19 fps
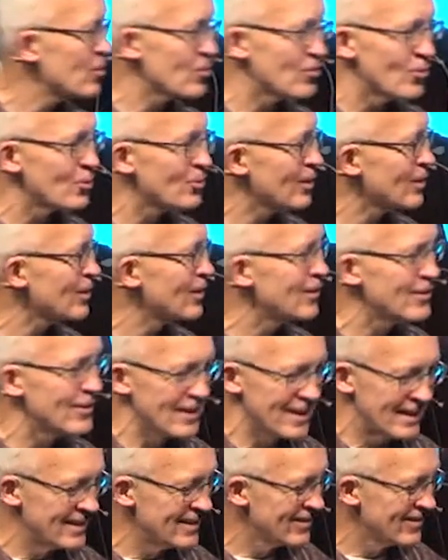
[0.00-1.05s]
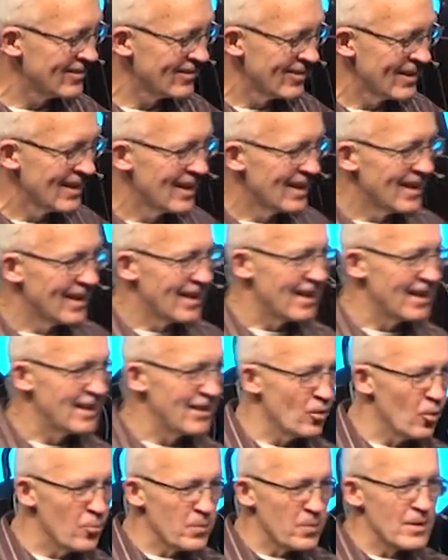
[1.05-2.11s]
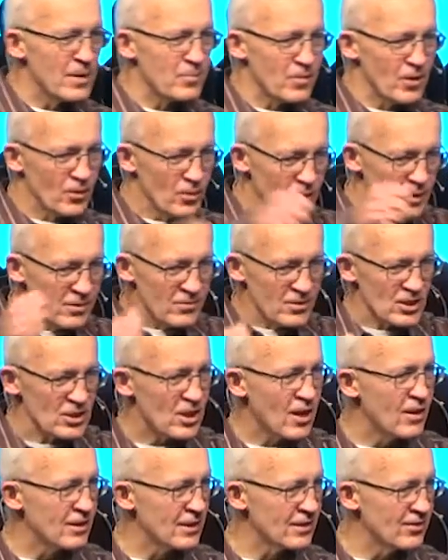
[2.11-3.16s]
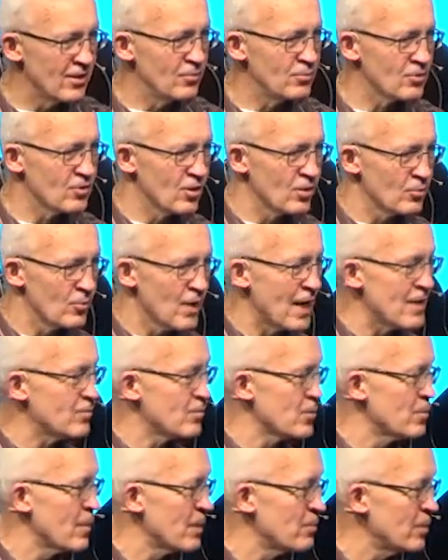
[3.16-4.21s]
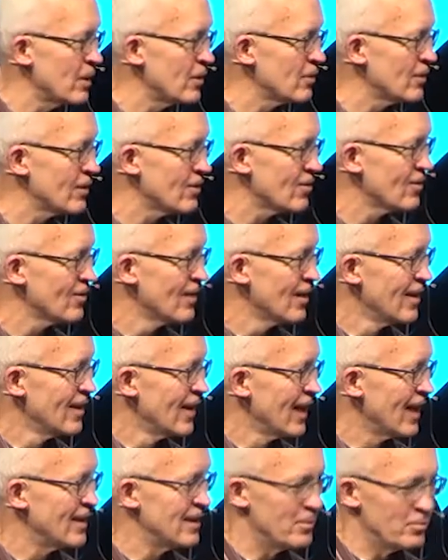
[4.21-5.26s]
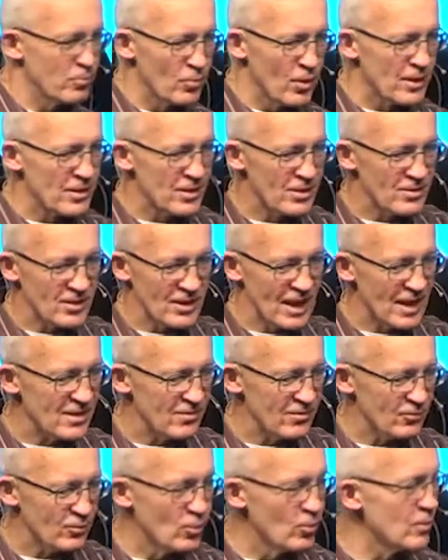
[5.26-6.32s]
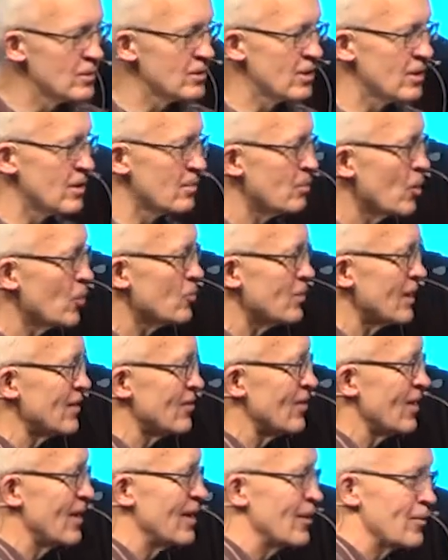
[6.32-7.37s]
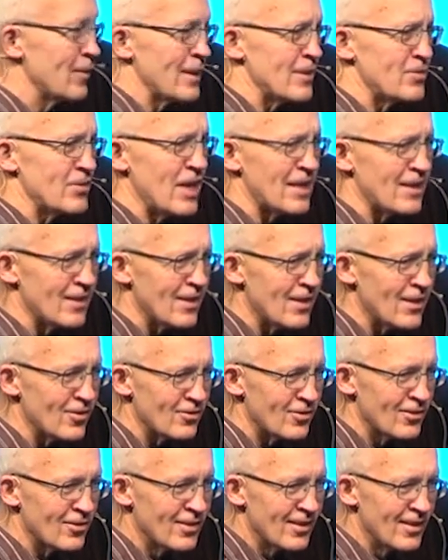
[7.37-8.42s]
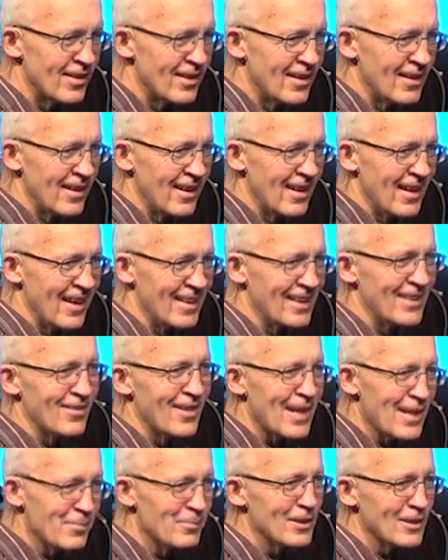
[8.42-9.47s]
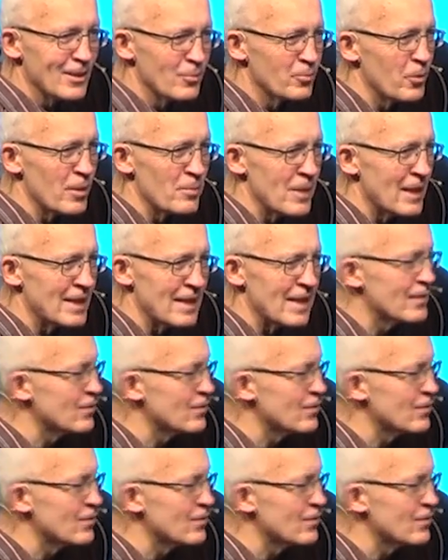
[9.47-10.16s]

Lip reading: so clearly, he opened up the hood of his car because he was going to ride with my parents, and he brought this case of corn to the boat and he said, here, let's take this. And here I am, a little boy, my dad